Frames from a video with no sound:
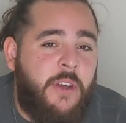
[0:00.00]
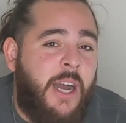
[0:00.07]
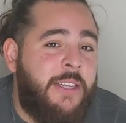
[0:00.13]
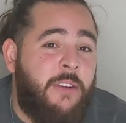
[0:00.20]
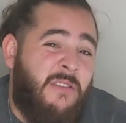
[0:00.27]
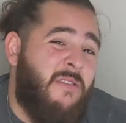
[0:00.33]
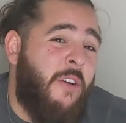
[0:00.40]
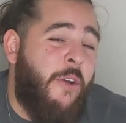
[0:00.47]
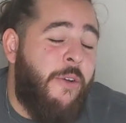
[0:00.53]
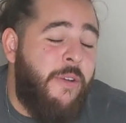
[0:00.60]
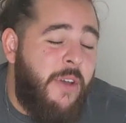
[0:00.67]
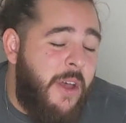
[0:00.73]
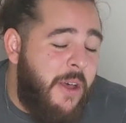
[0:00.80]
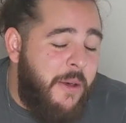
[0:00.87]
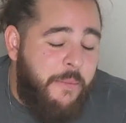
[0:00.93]
I don't know,
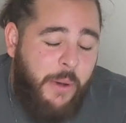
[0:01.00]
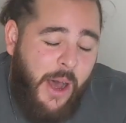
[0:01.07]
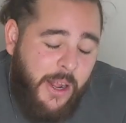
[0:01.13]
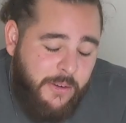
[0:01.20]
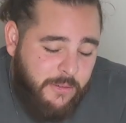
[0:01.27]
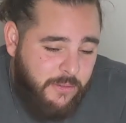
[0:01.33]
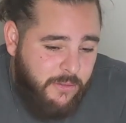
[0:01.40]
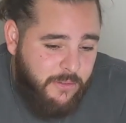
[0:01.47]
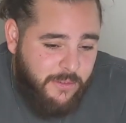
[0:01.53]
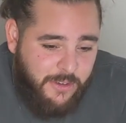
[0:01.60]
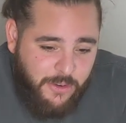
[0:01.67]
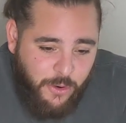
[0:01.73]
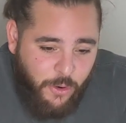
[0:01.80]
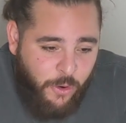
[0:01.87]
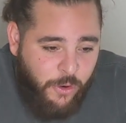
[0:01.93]
but
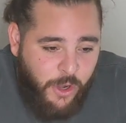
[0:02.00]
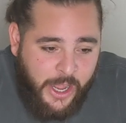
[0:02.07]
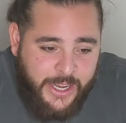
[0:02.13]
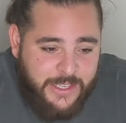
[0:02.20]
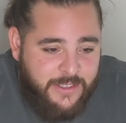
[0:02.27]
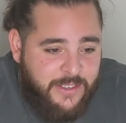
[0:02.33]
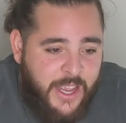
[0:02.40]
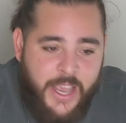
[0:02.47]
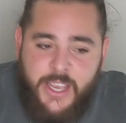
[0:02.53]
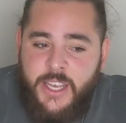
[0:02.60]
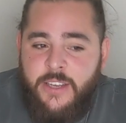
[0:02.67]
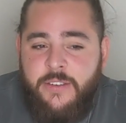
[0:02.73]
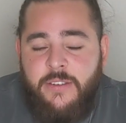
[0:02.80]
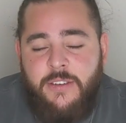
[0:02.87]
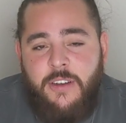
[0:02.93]
all I can say
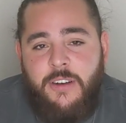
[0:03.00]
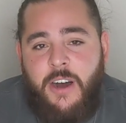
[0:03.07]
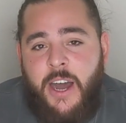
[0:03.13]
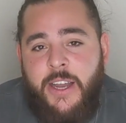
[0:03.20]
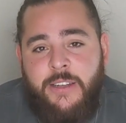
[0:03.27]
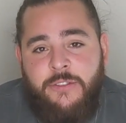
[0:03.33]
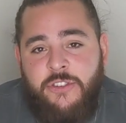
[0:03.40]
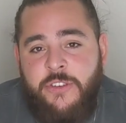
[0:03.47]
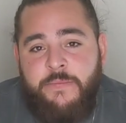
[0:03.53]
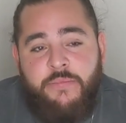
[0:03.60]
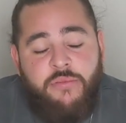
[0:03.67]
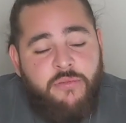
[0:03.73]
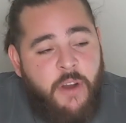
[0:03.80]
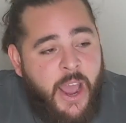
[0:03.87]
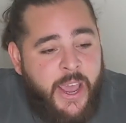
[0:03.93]
is I just
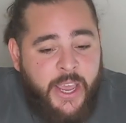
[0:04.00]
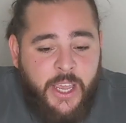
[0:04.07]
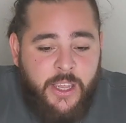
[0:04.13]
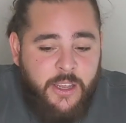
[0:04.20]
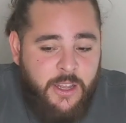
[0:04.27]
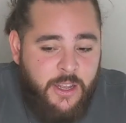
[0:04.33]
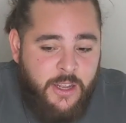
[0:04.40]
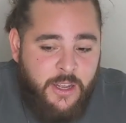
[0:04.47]
pray